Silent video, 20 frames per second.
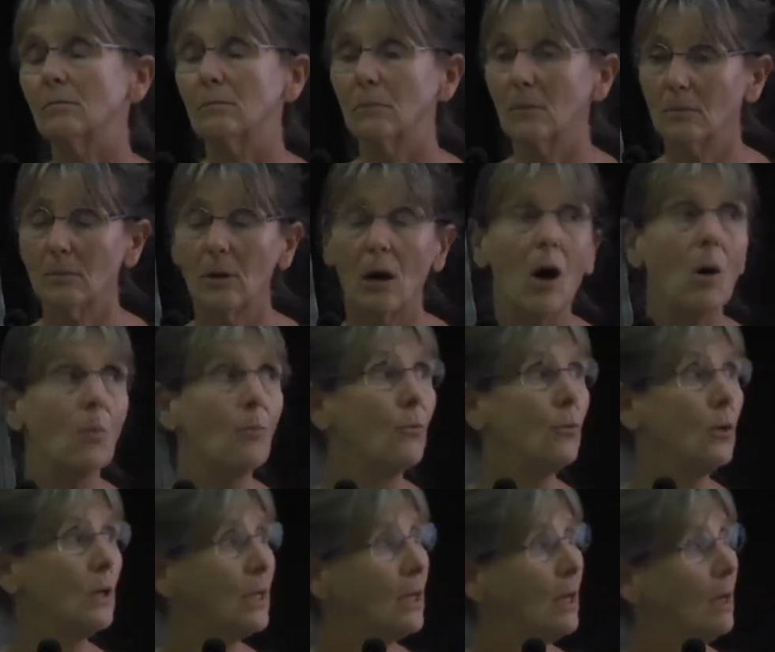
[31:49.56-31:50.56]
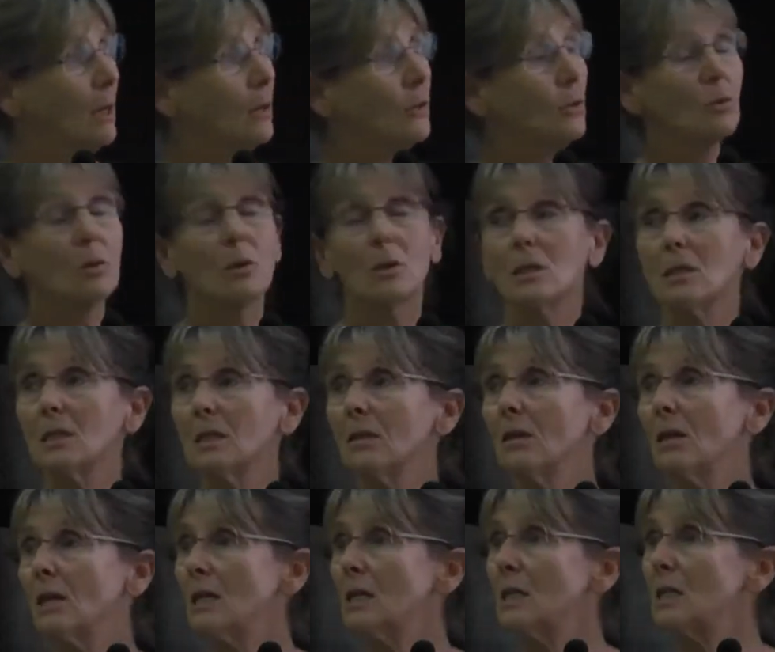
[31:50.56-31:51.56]
Hopefully you can see that
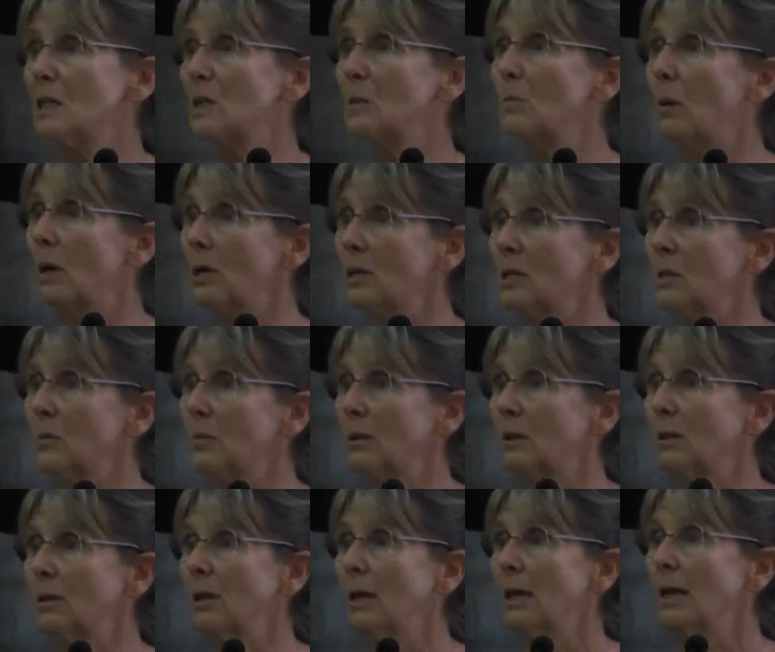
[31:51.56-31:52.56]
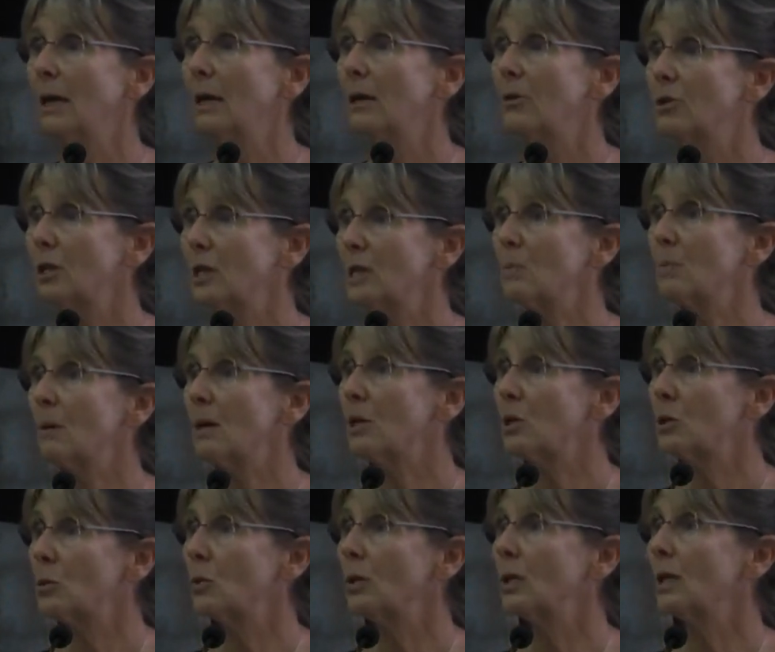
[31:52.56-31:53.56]
it is possible just by
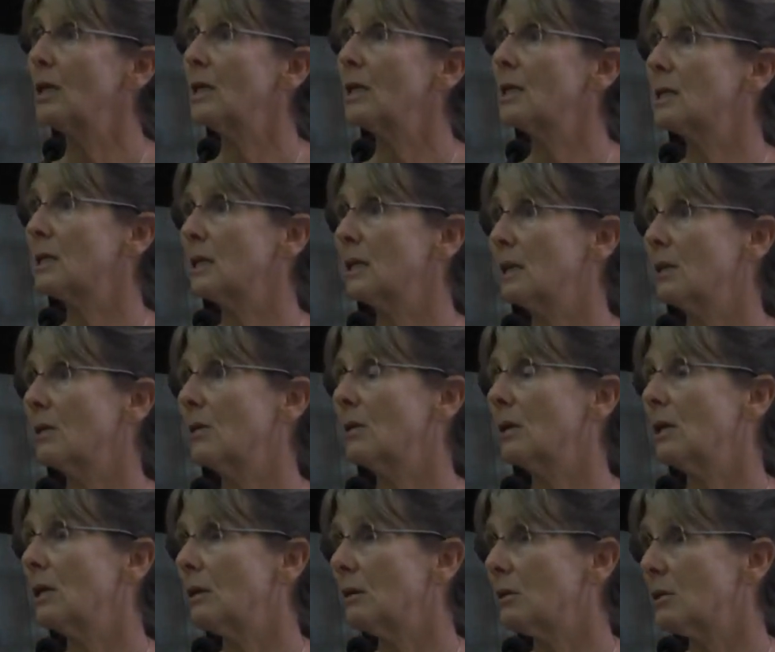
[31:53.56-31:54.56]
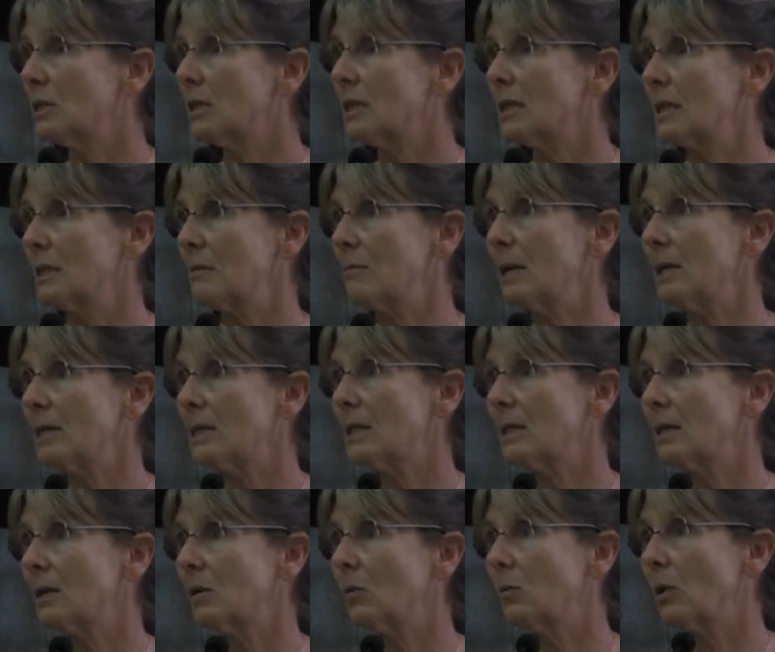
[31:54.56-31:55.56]
doing it in a systematic
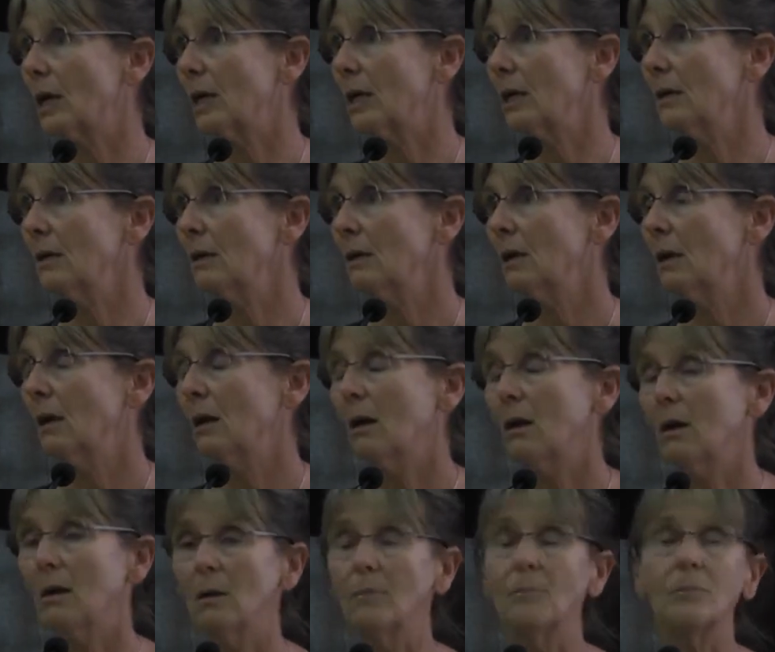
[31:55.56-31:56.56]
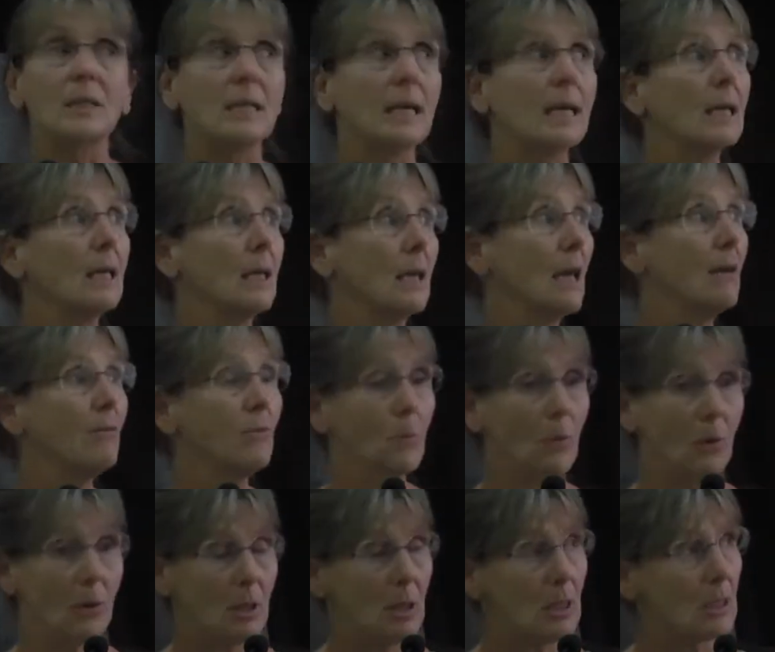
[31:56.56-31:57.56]
way, taking
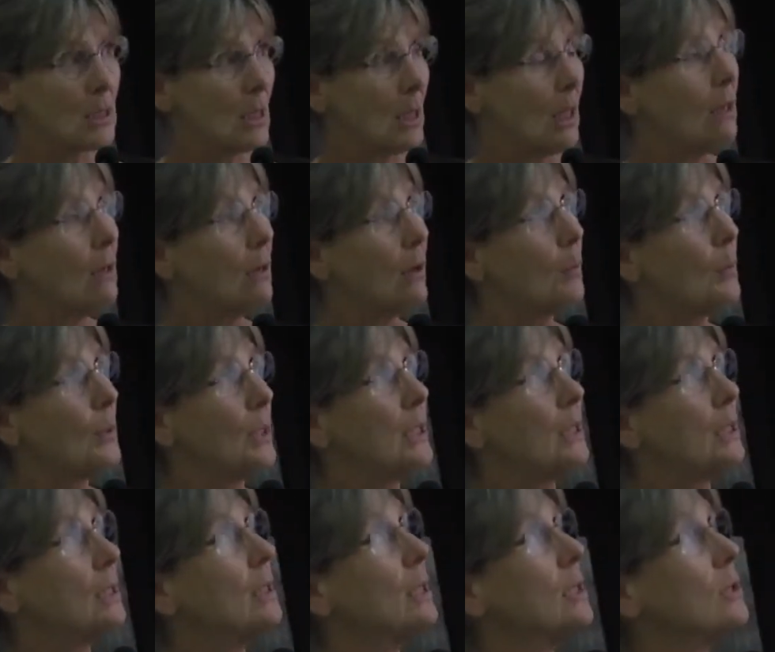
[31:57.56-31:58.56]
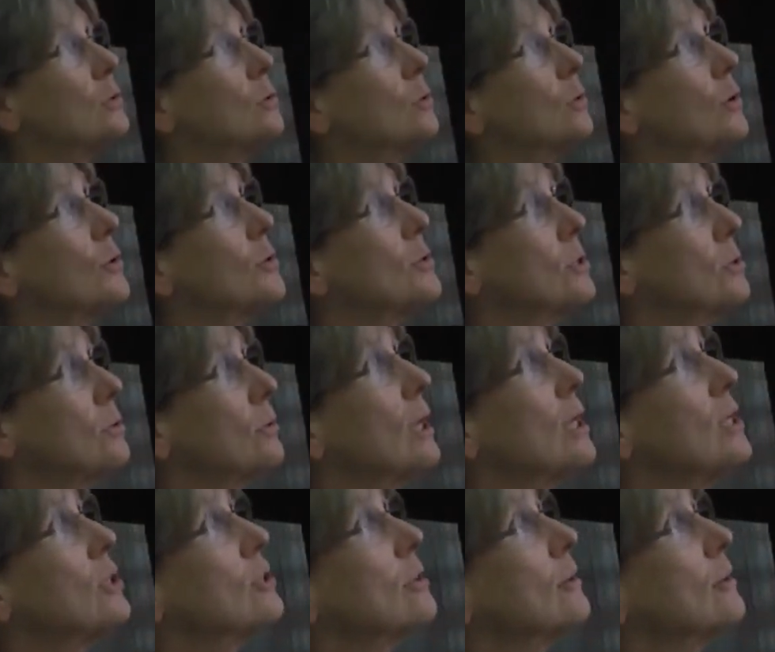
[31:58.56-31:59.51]
everybody's opinion into consideration.